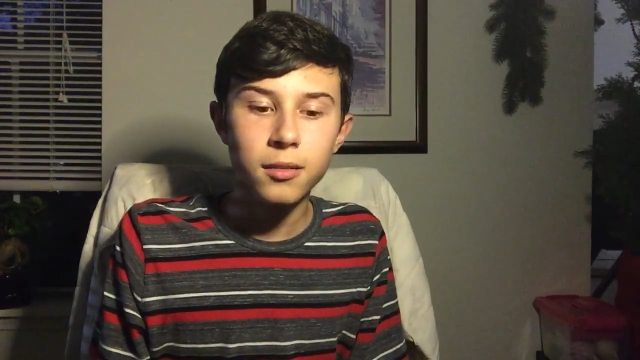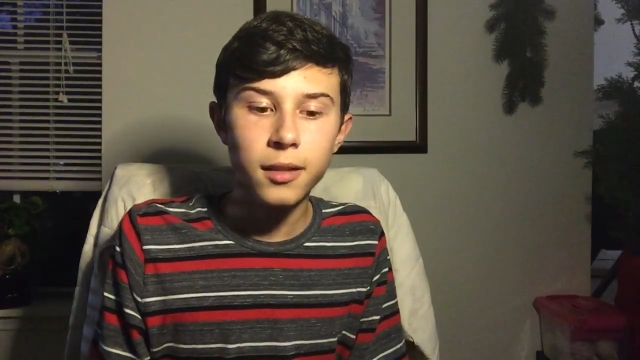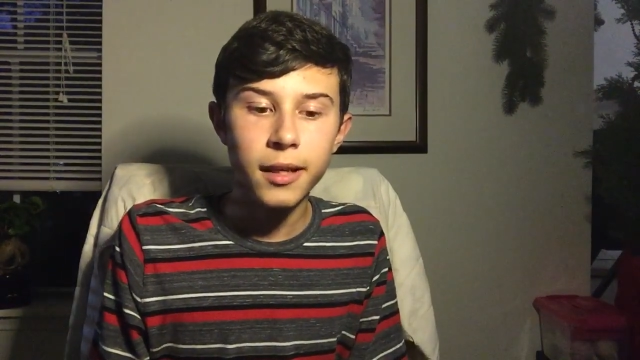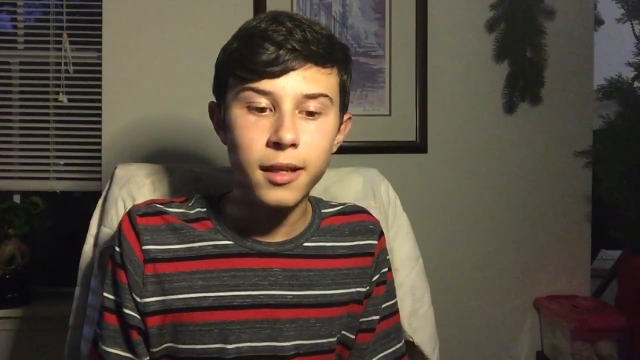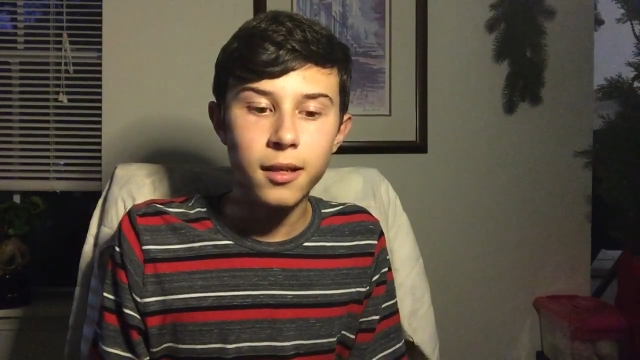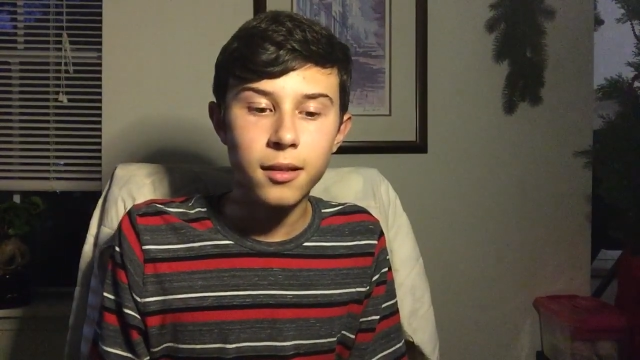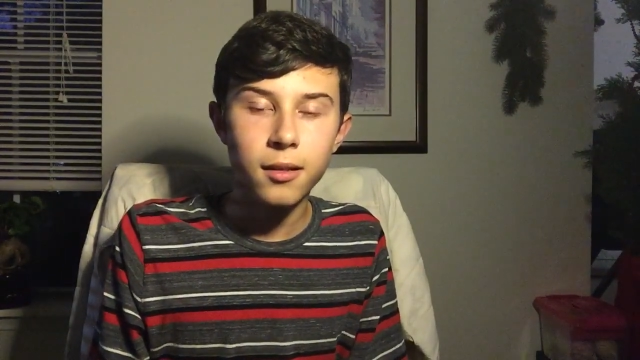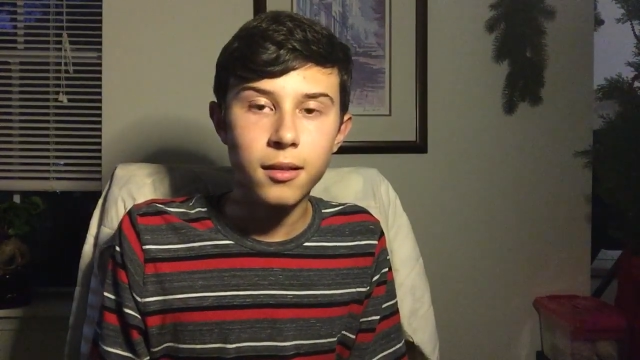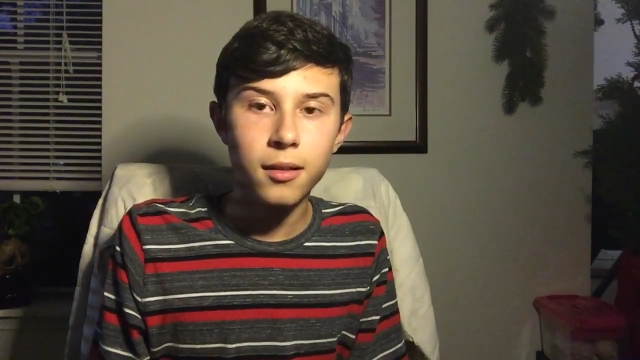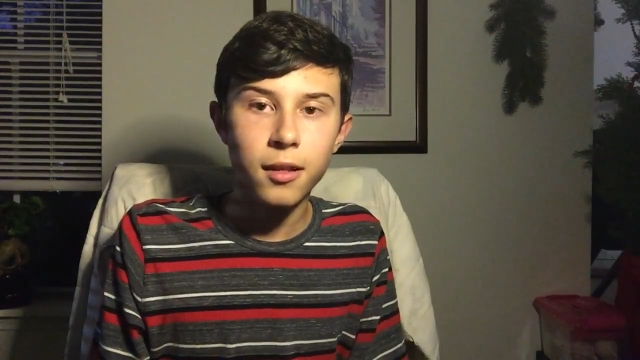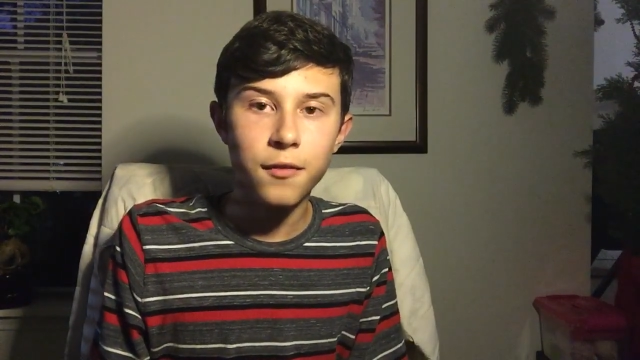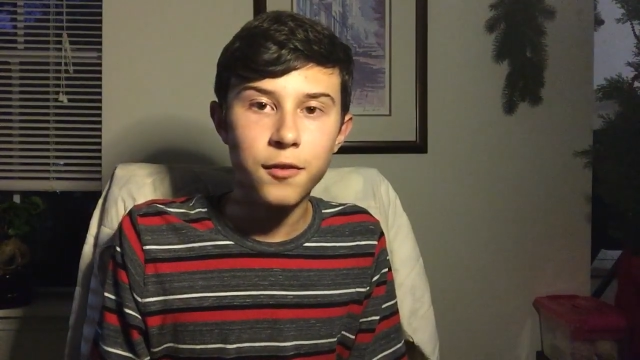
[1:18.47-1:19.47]
like
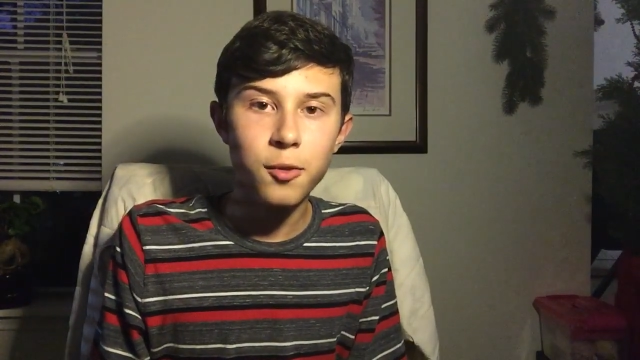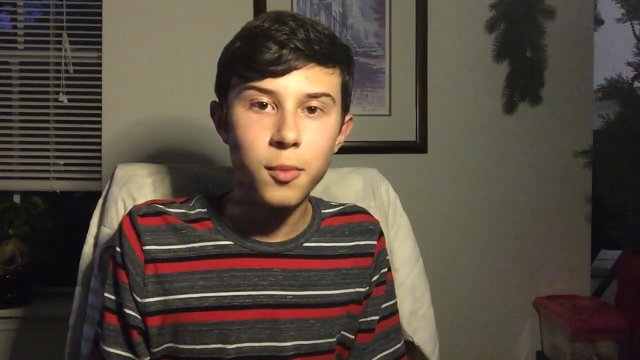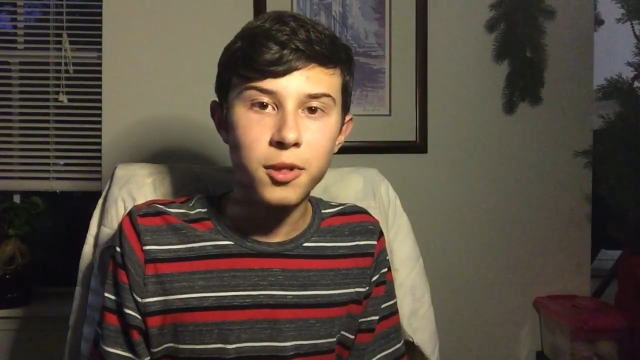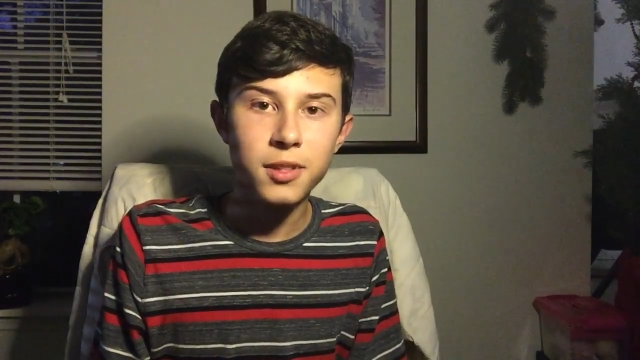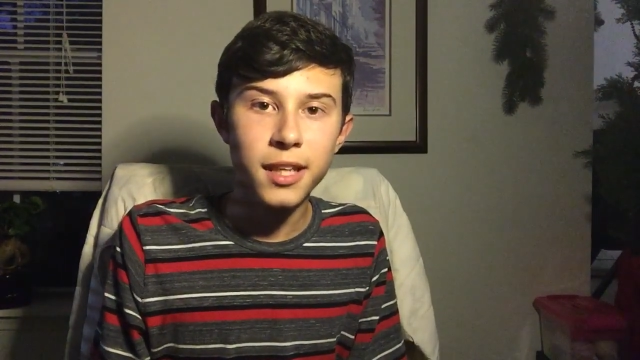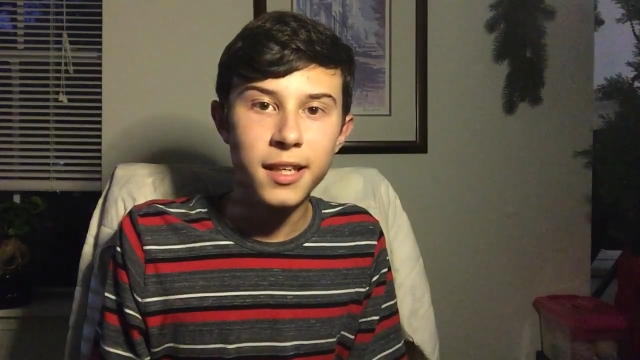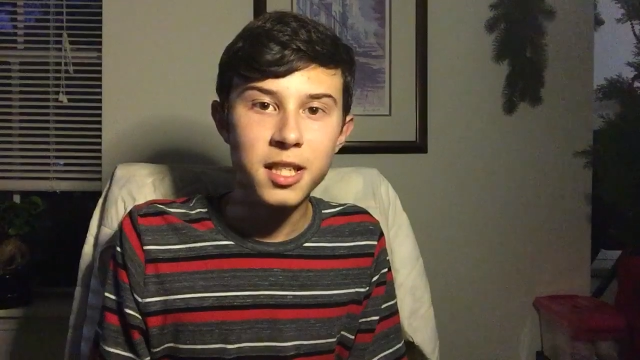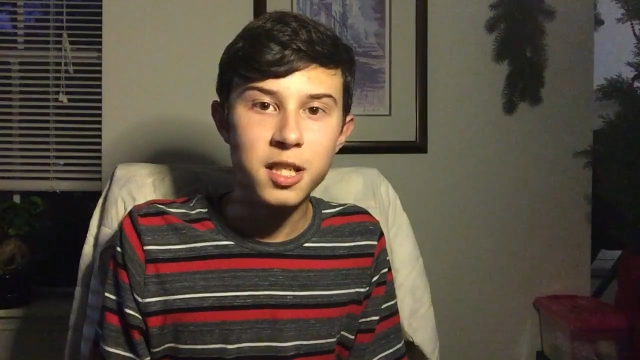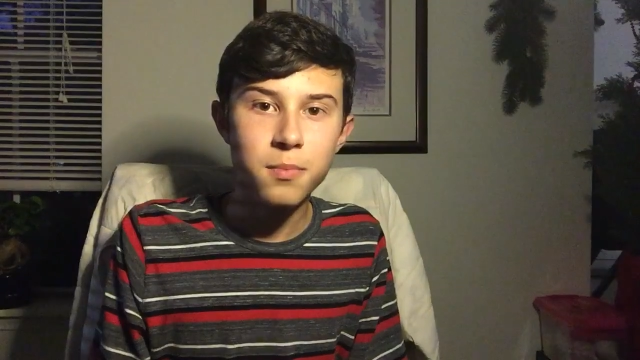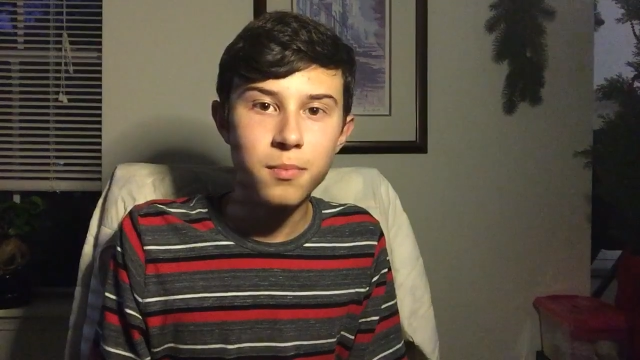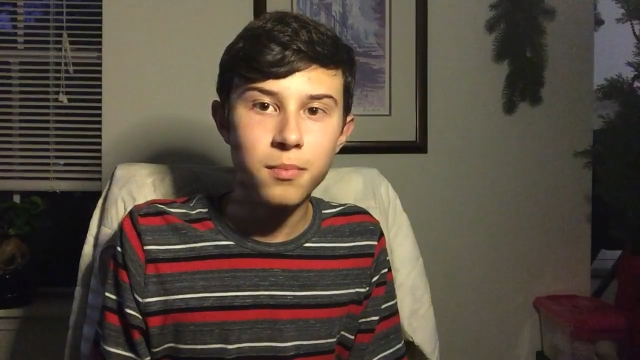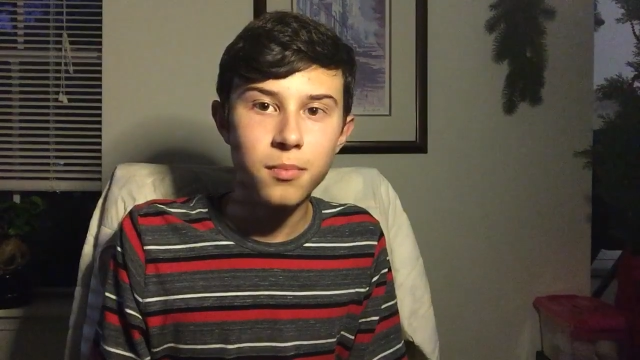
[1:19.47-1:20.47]
a few more days